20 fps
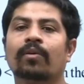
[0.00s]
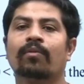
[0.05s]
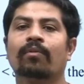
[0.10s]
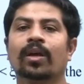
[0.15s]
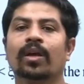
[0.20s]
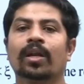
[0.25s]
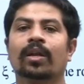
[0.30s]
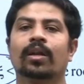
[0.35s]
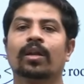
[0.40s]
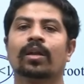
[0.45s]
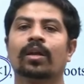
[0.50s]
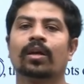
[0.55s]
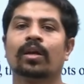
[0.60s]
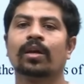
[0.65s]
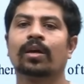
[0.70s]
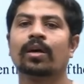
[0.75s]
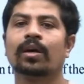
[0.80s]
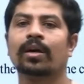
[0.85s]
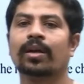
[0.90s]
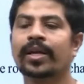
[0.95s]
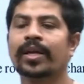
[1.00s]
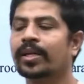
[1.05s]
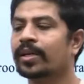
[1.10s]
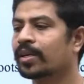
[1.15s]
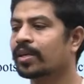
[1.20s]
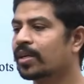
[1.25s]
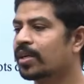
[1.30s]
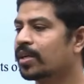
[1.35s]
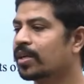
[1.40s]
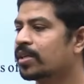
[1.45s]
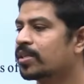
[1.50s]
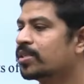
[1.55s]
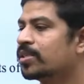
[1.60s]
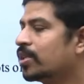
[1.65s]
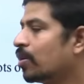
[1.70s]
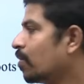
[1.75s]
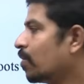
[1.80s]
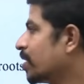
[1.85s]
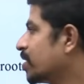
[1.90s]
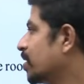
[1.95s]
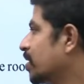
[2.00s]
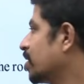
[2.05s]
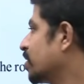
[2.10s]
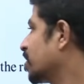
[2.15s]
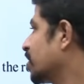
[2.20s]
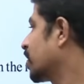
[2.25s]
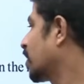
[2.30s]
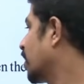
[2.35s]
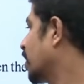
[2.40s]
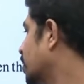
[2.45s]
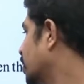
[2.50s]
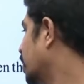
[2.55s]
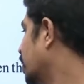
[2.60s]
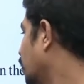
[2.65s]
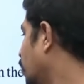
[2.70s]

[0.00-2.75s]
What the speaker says: 1, right? 0 less than zeta less than